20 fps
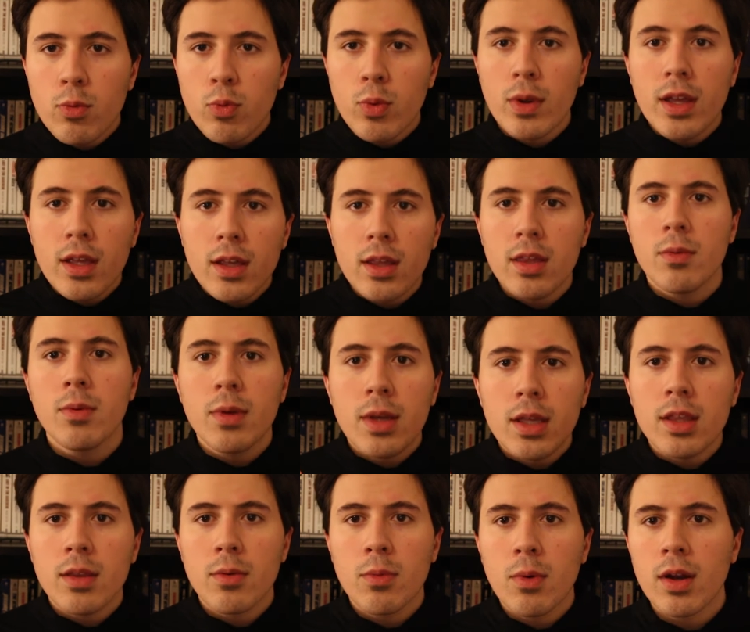really,
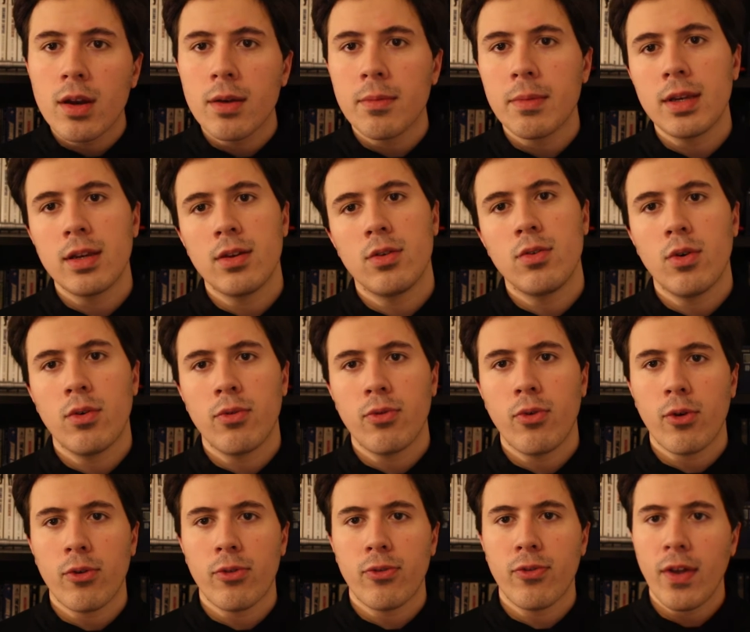really wanted me to do a
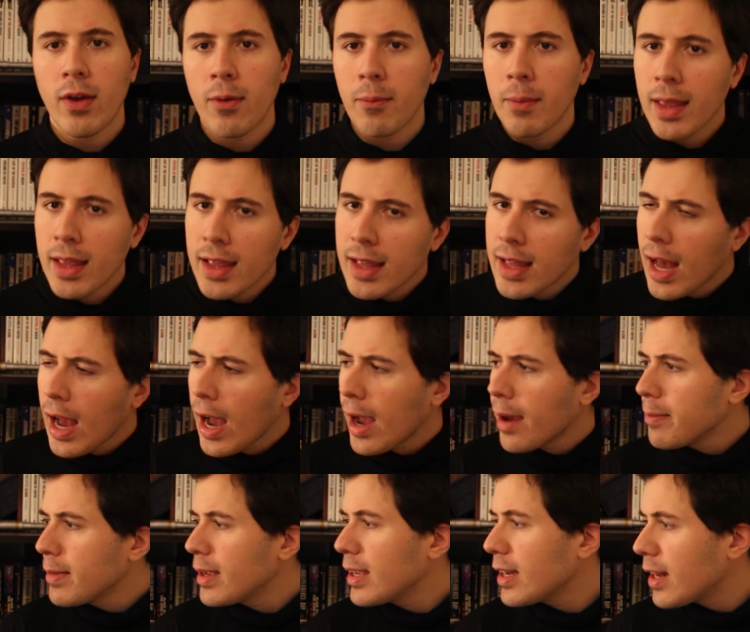fourth film.
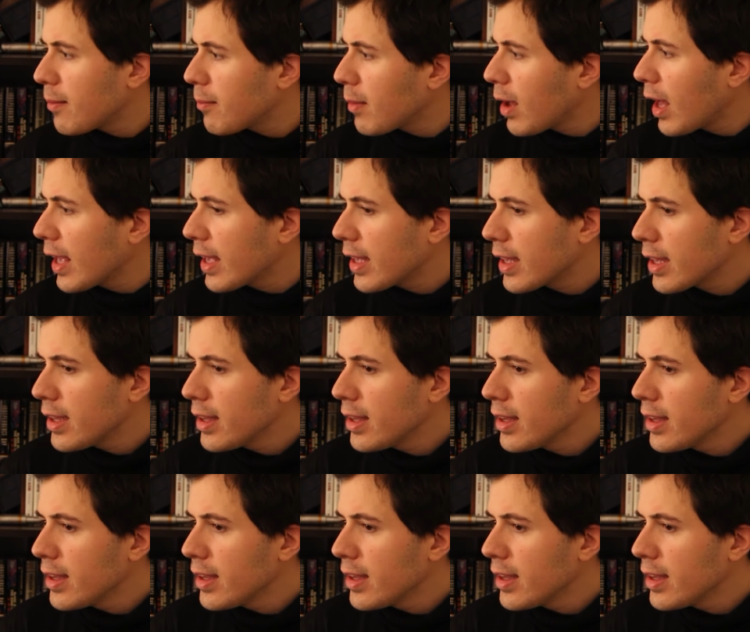I mean, I'm like,